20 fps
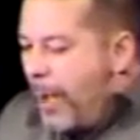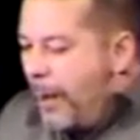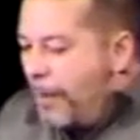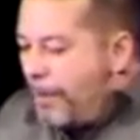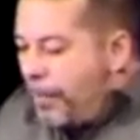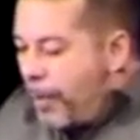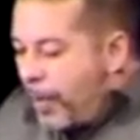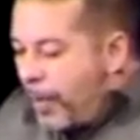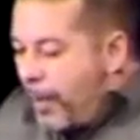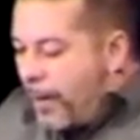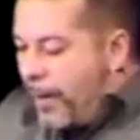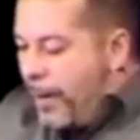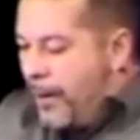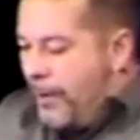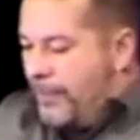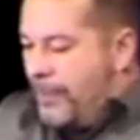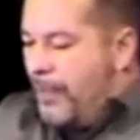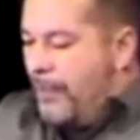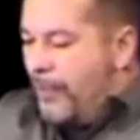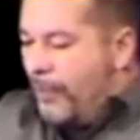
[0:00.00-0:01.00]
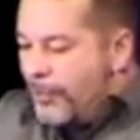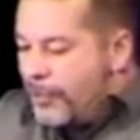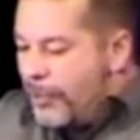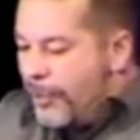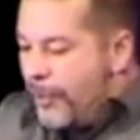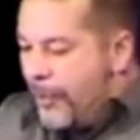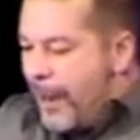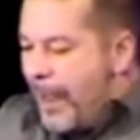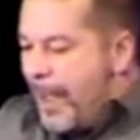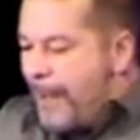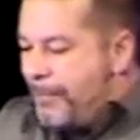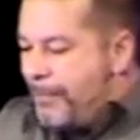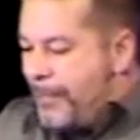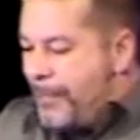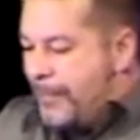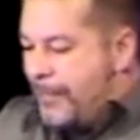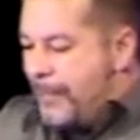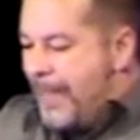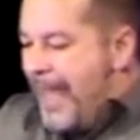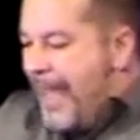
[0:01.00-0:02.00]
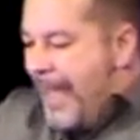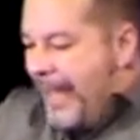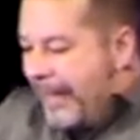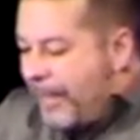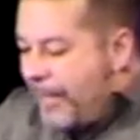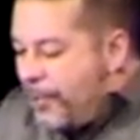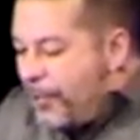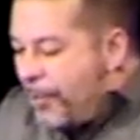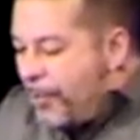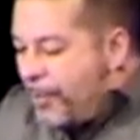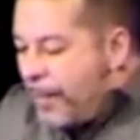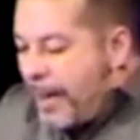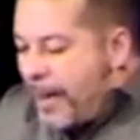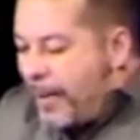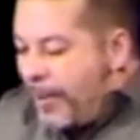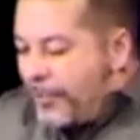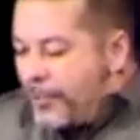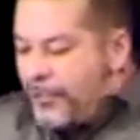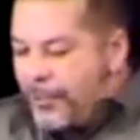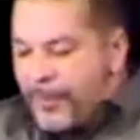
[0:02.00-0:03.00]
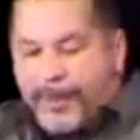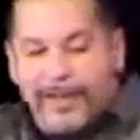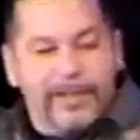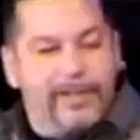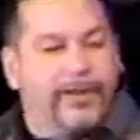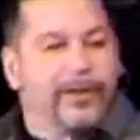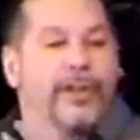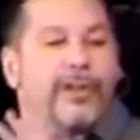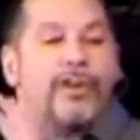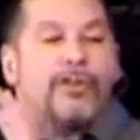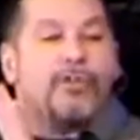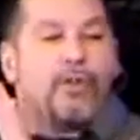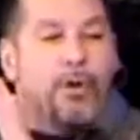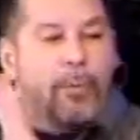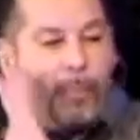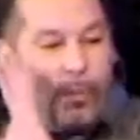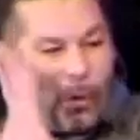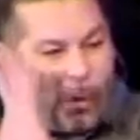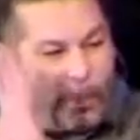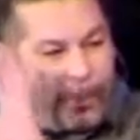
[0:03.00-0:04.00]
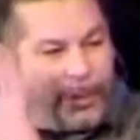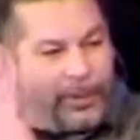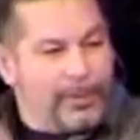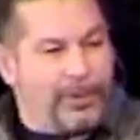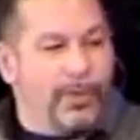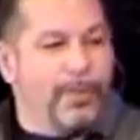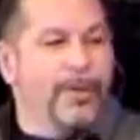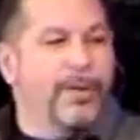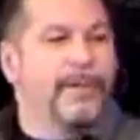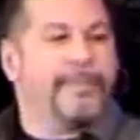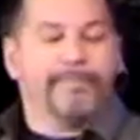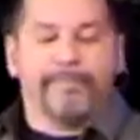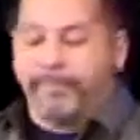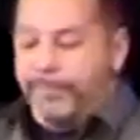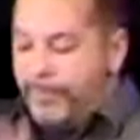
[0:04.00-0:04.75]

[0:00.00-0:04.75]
apart. Those are your options. And in your marriage, you're either going to grow more mature